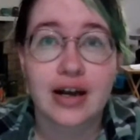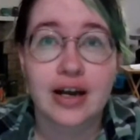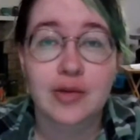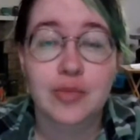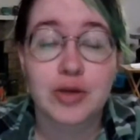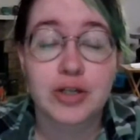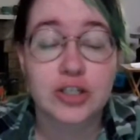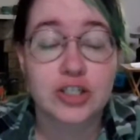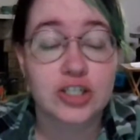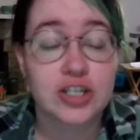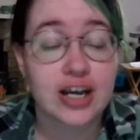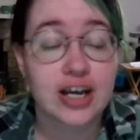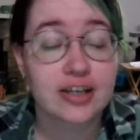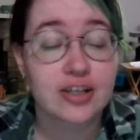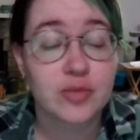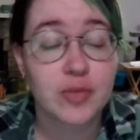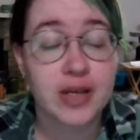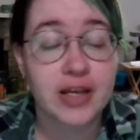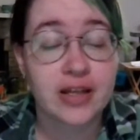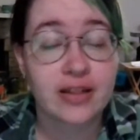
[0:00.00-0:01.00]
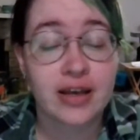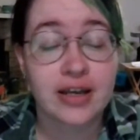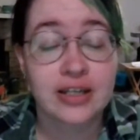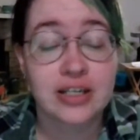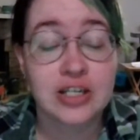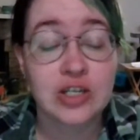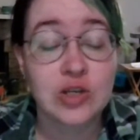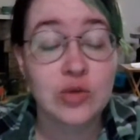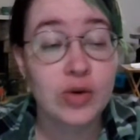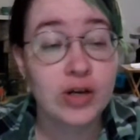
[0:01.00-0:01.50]
got a bunch of texts being
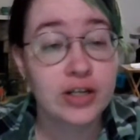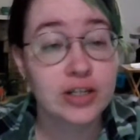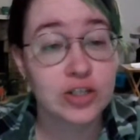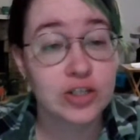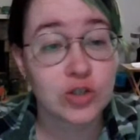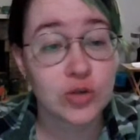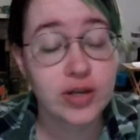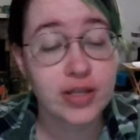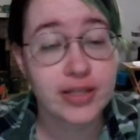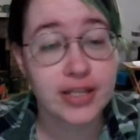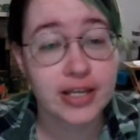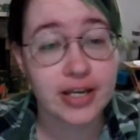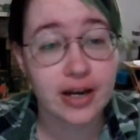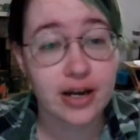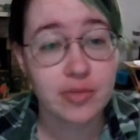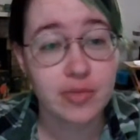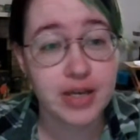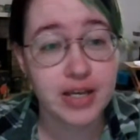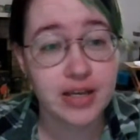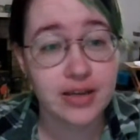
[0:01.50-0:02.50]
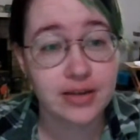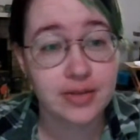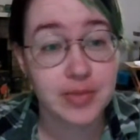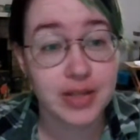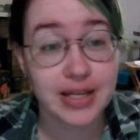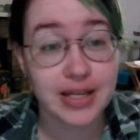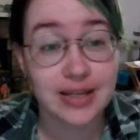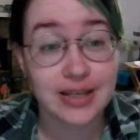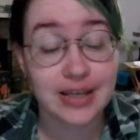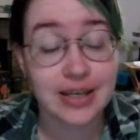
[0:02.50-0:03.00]
like, "Do you want to join the army?" And I'm
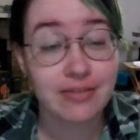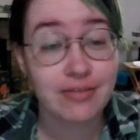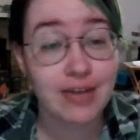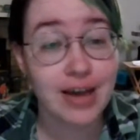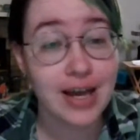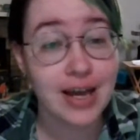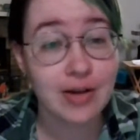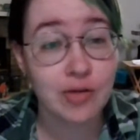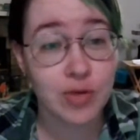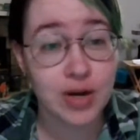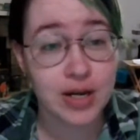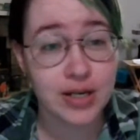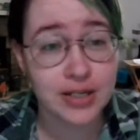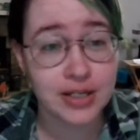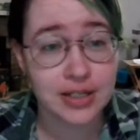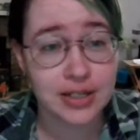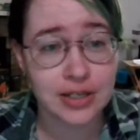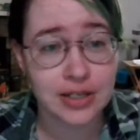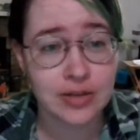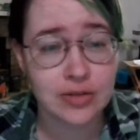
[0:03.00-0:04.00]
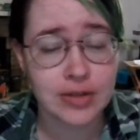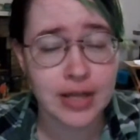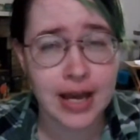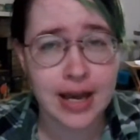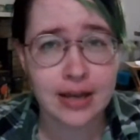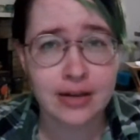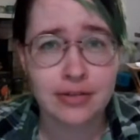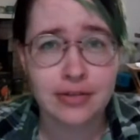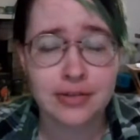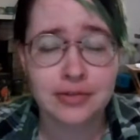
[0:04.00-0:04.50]
like, if I wanted to do
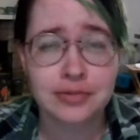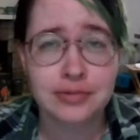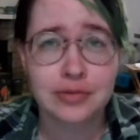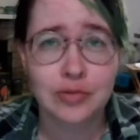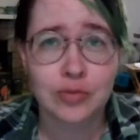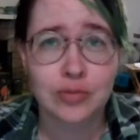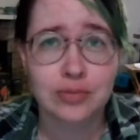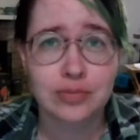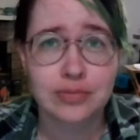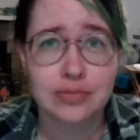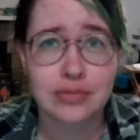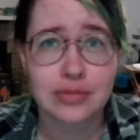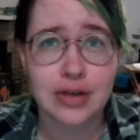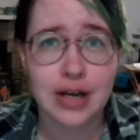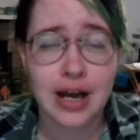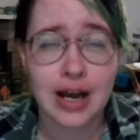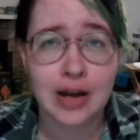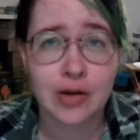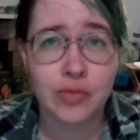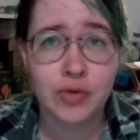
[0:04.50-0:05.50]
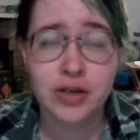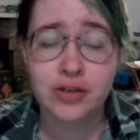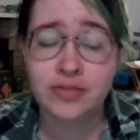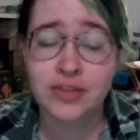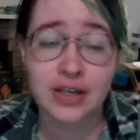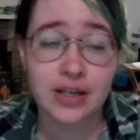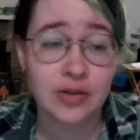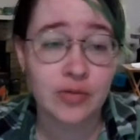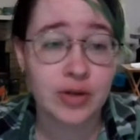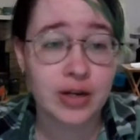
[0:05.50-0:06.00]
that, I would
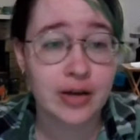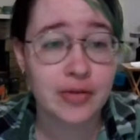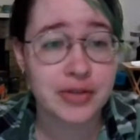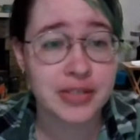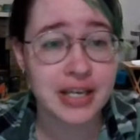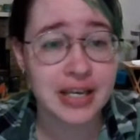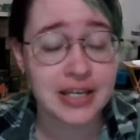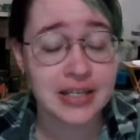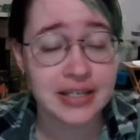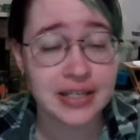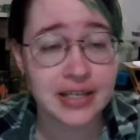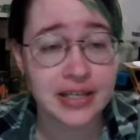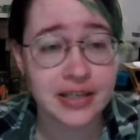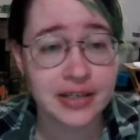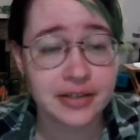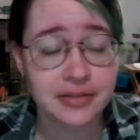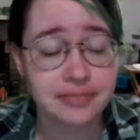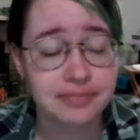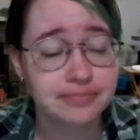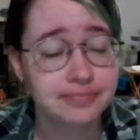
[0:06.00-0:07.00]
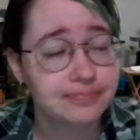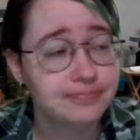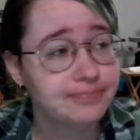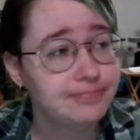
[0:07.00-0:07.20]
have done it when I was 18.